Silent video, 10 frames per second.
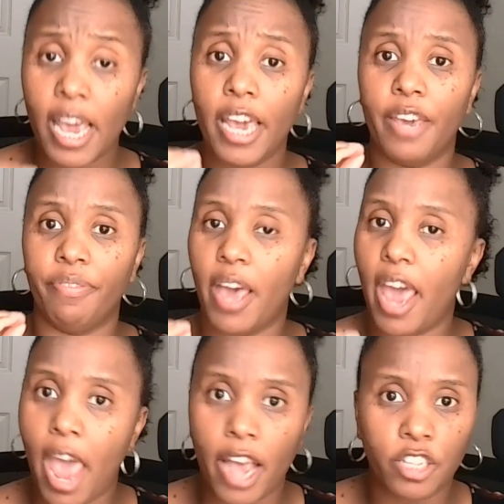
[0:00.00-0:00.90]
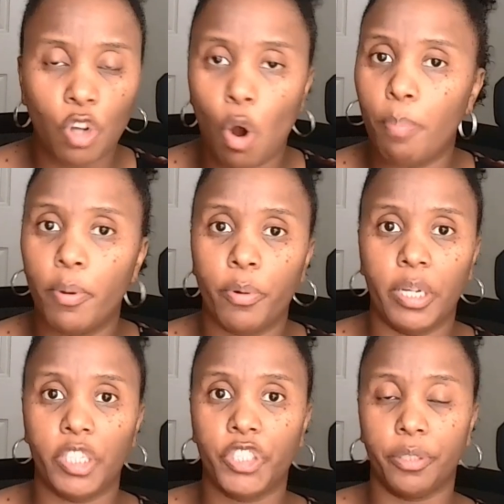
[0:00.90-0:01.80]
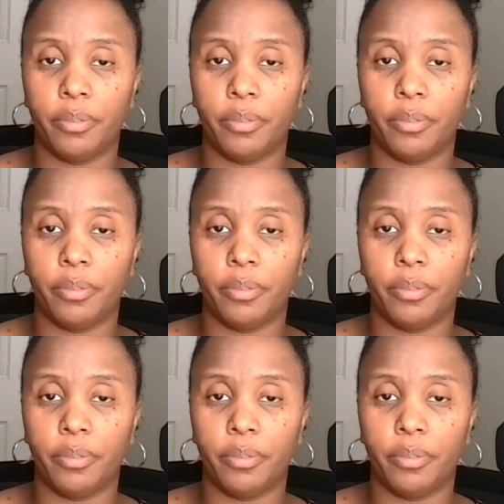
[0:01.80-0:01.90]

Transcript: in the S Corporation.